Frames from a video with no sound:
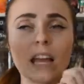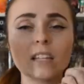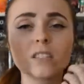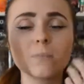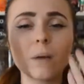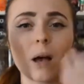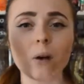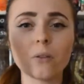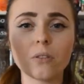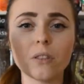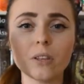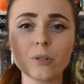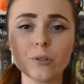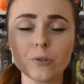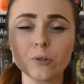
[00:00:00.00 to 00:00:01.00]
it's about
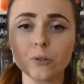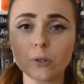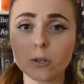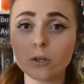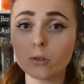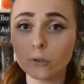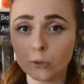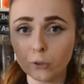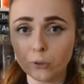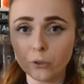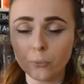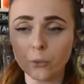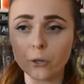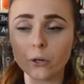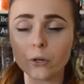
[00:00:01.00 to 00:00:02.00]
this girl,
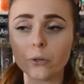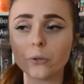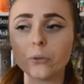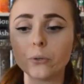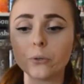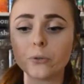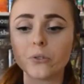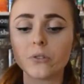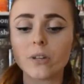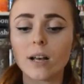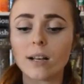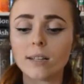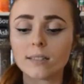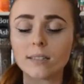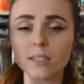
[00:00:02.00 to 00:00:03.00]
Juniper, whose
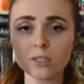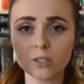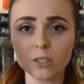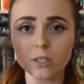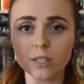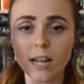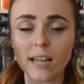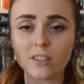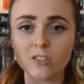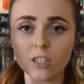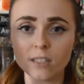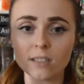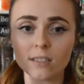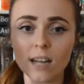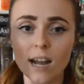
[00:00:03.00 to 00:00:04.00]
sister had
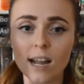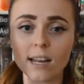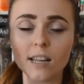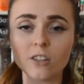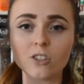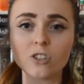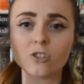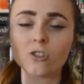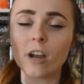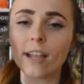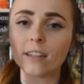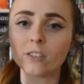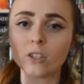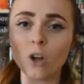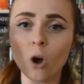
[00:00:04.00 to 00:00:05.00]
just died, and she's
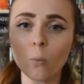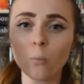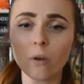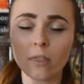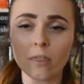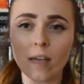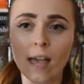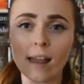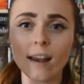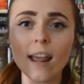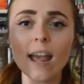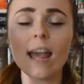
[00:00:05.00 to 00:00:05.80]
trying to cope with that.